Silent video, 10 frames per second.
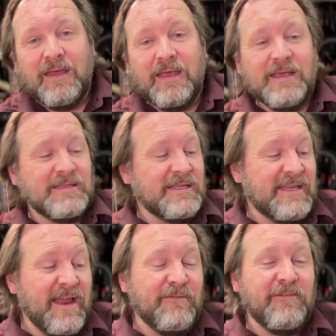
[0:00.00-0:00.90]
is a
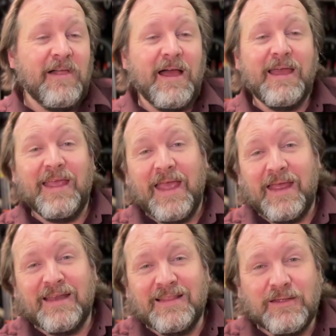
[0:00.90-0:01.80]
dead fly
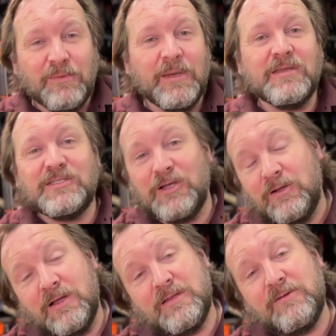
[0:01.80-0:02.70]
and a little bit of
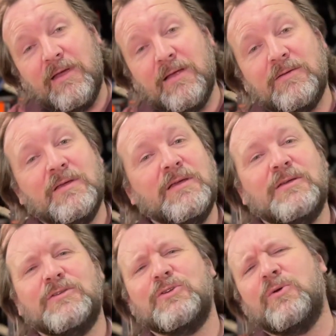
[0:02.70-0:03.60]
salt on the ground.
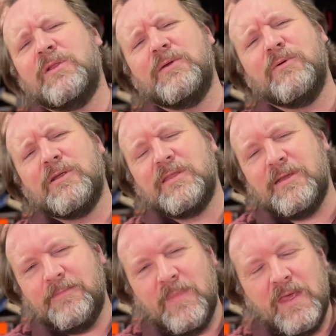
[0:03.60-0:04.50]
Totally worth it.
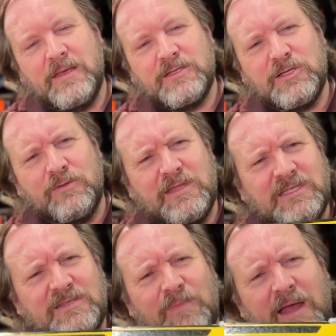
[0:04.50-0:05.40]
So
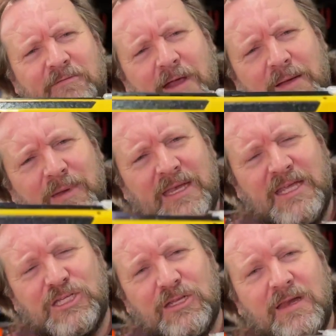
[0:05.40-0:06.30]
this is my
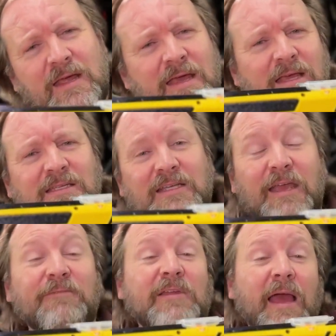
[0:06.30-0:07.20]
recommendation as a
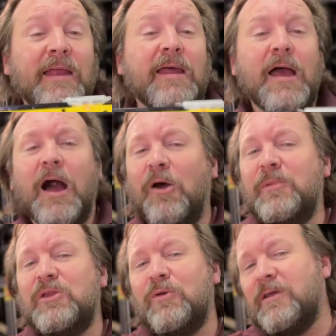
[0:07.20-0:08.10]
gift guide. I'll
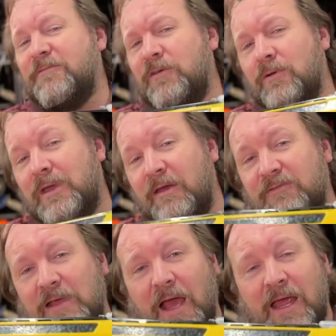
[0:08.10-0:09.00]
be doing a few
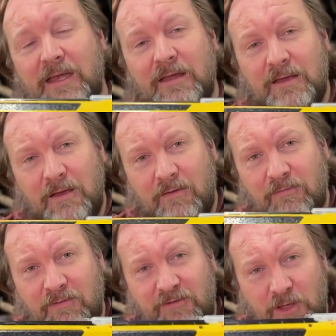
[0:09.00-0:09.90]
gift guide
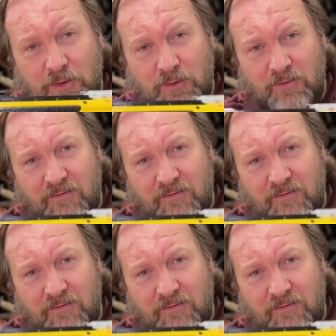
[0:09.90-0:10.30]
review